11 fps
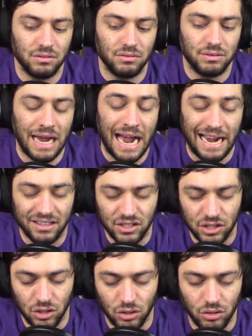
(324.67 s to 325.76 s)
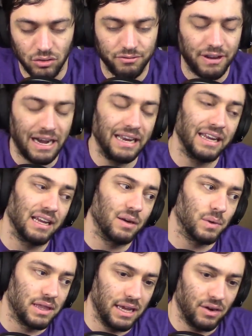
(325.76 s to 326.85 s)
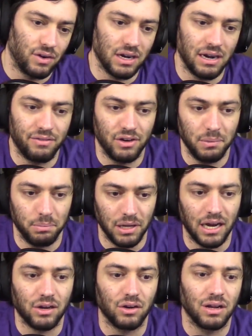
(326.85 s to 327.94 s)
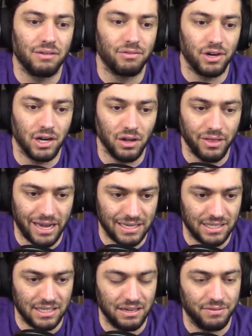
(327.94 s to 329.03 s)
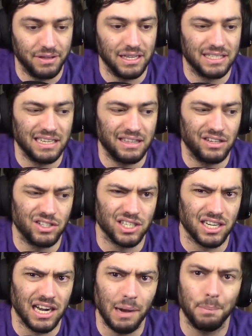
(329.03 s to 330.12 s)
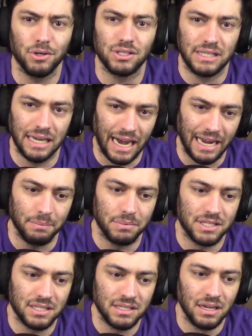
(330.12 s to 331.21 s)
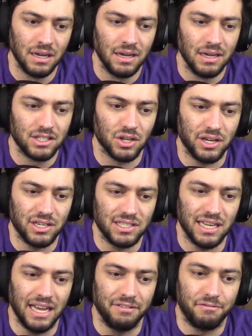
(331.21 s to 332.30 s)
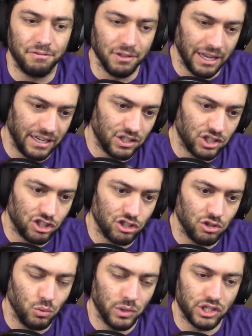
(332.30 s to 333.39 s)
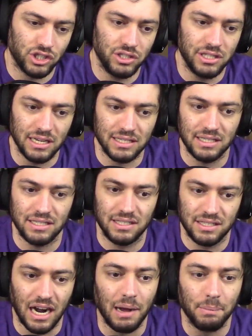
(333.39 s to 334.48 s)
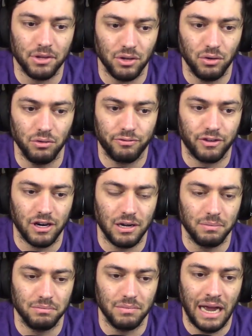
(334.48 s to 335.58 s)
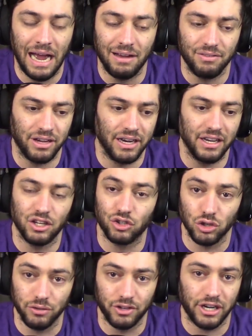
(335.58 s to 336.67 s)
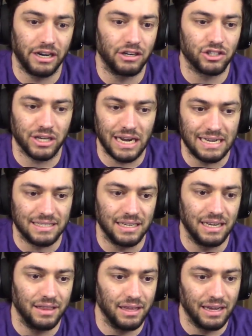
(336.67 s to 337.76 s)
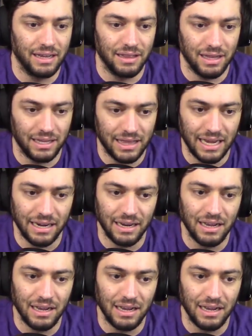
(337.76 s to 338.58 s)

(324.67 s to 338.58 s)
tactical fighting with hit recovery, block recovery, all that stuff, and they said there's a couple types. So there's a flinch, which doesn't stop you from having any control of your character, casting anything like that.